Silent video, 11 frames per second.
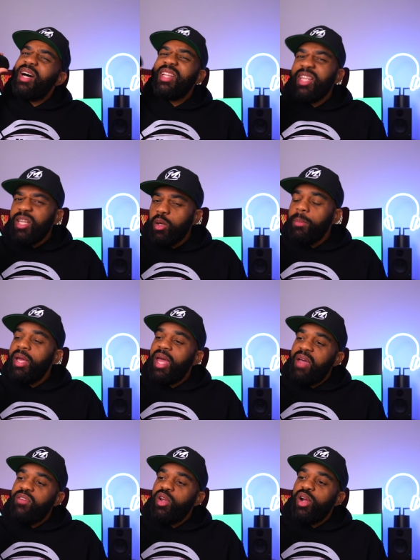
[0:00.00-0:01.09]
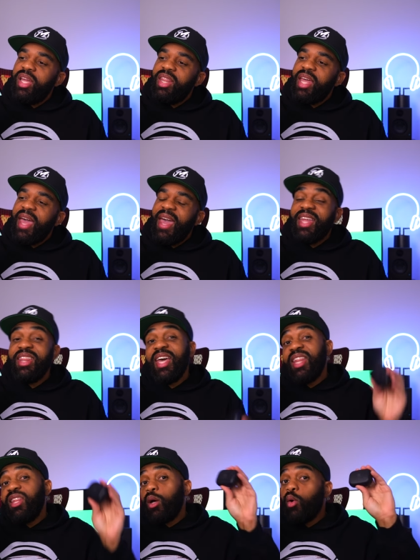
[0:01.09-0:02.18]
a little bit heavier in the hand
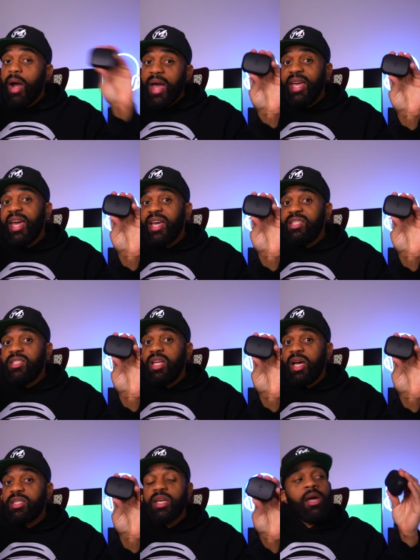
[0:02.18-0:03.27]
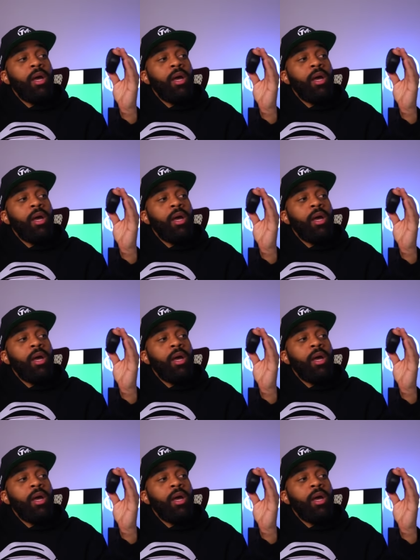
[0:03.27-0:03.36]
than the grind case does,